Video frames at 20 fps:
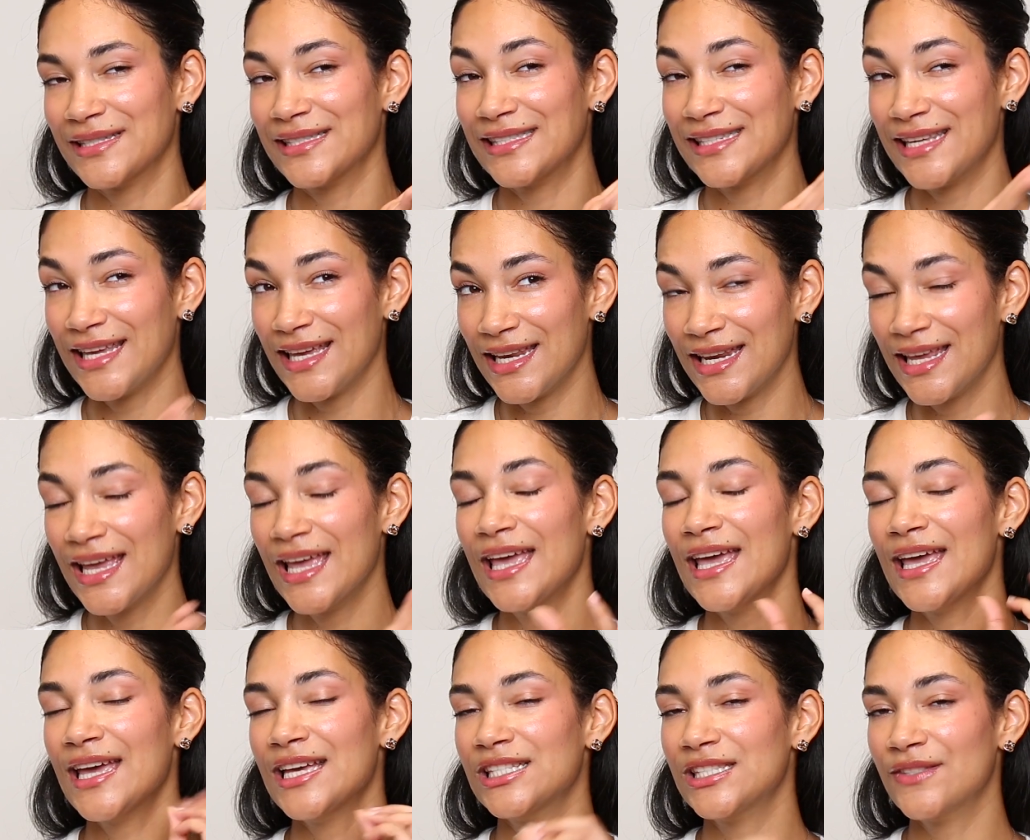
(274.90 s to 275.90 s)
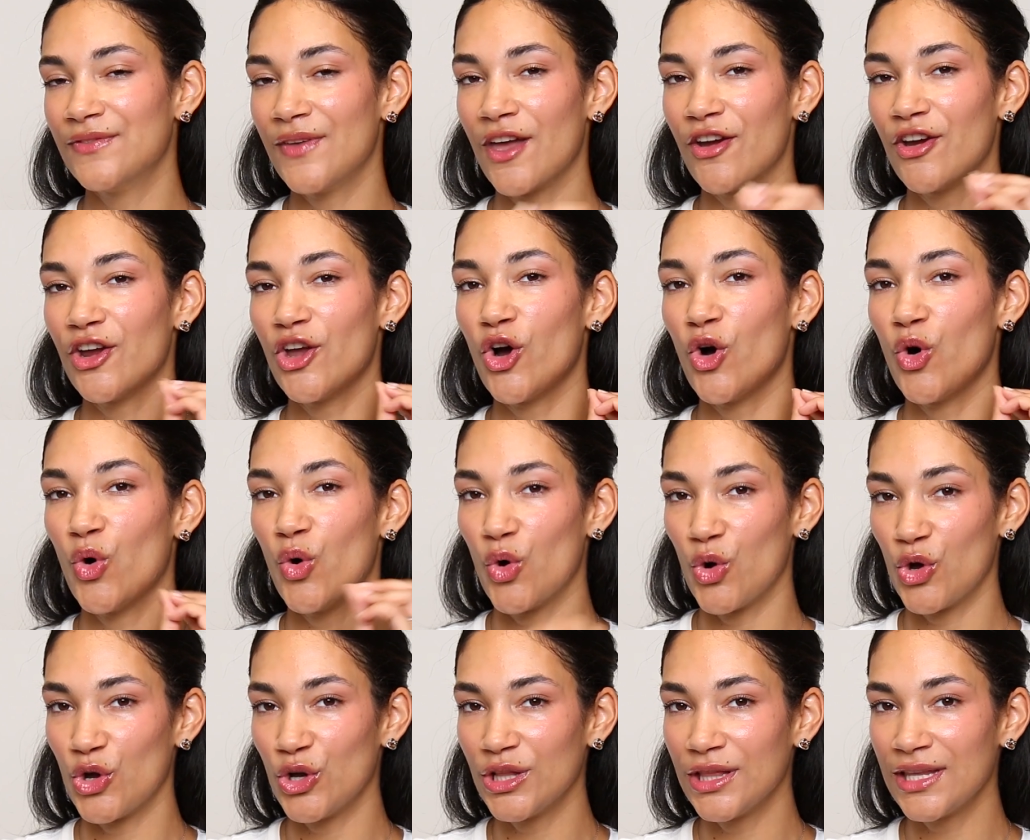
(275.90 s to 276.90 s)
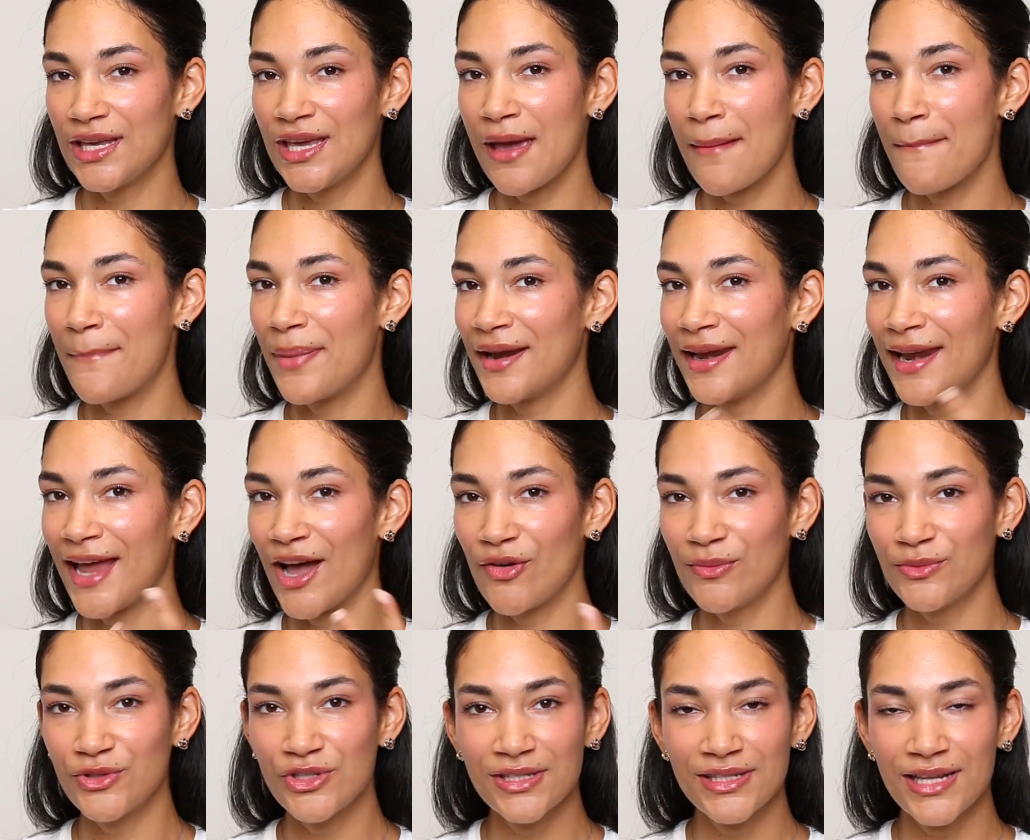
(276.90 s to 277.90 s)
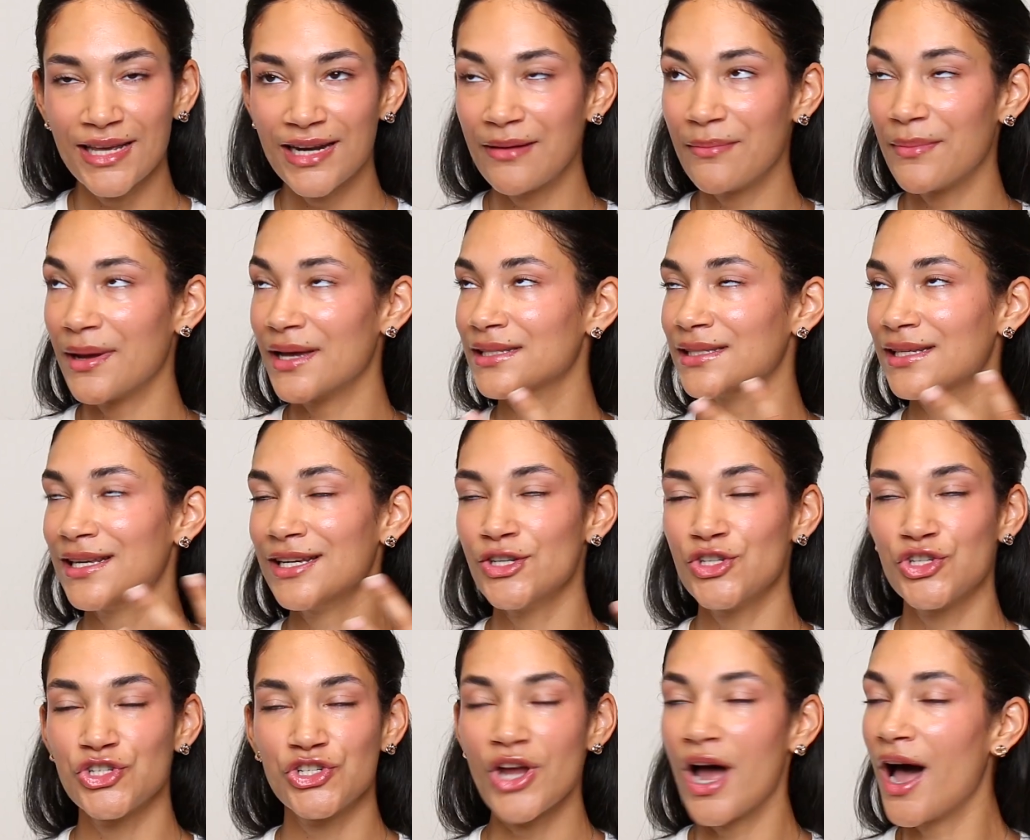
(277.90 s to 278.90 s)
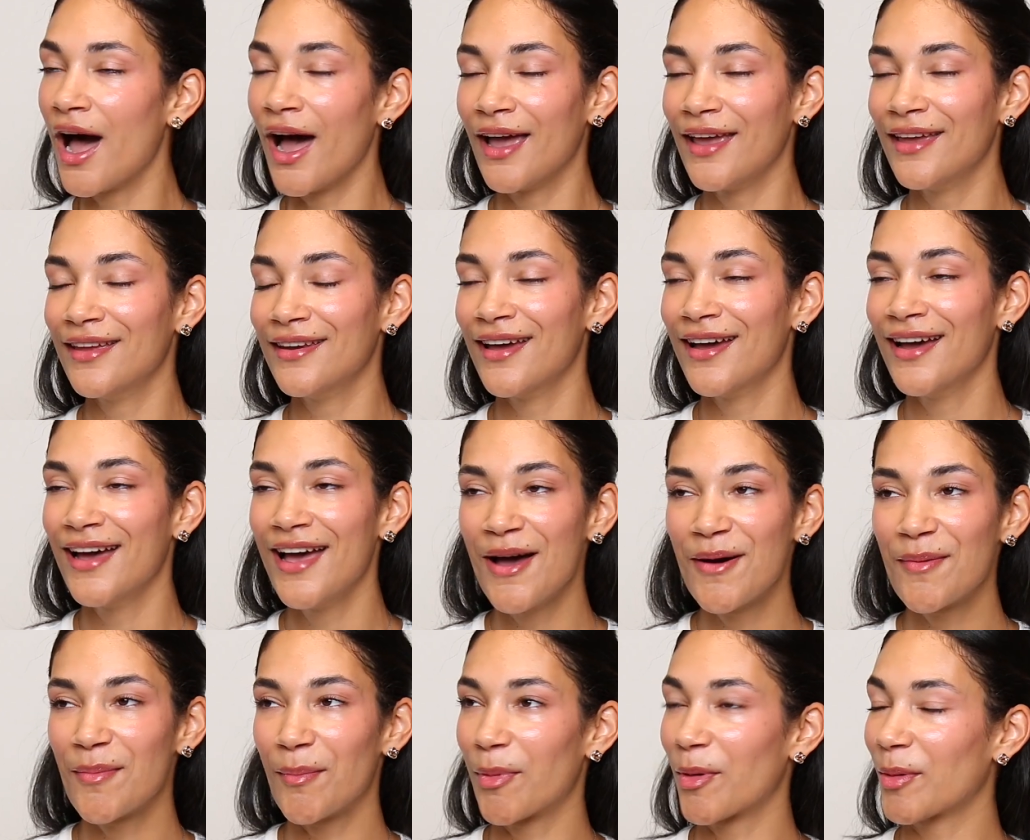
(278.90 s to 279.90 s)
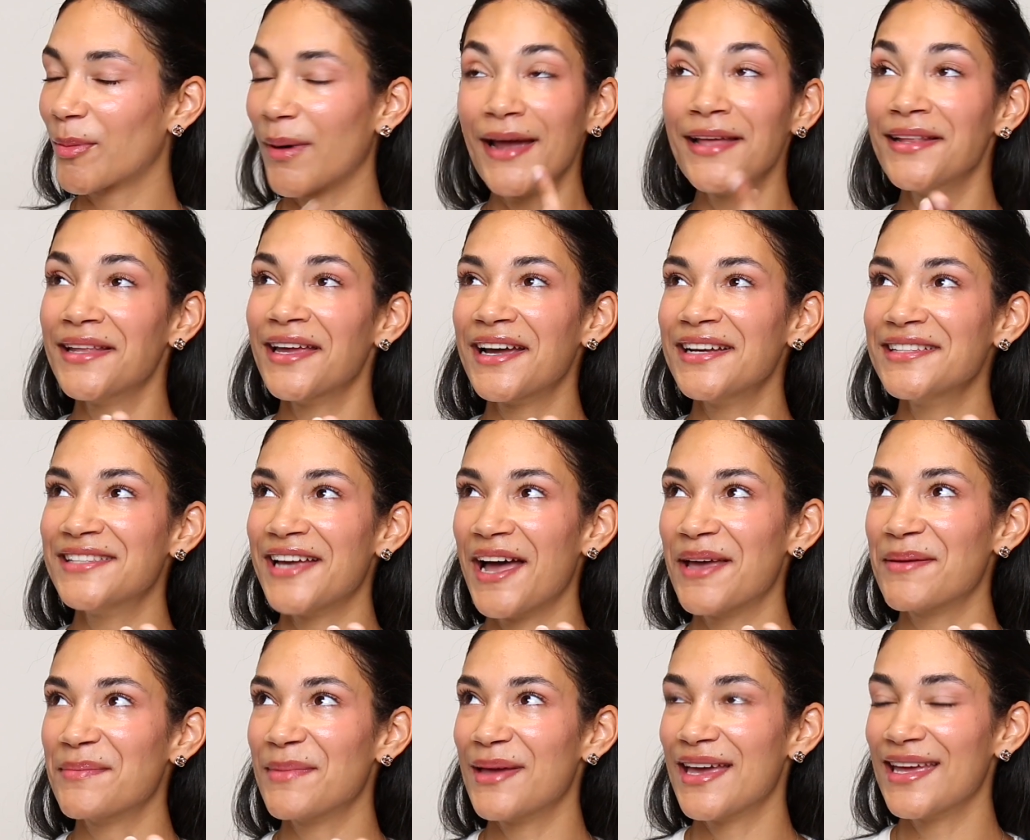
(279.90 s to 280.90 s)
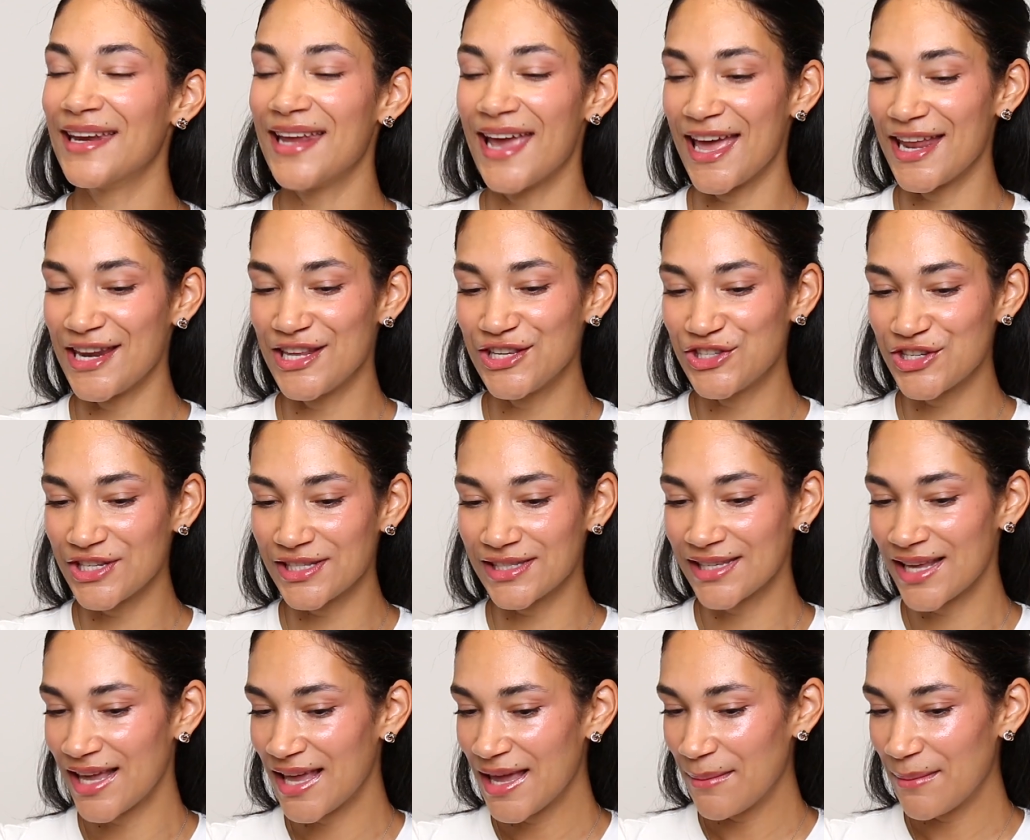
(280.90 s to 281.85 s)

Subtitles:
skin is very oily, but now I'm just letting my skin shine bright like a diamond, and it's just,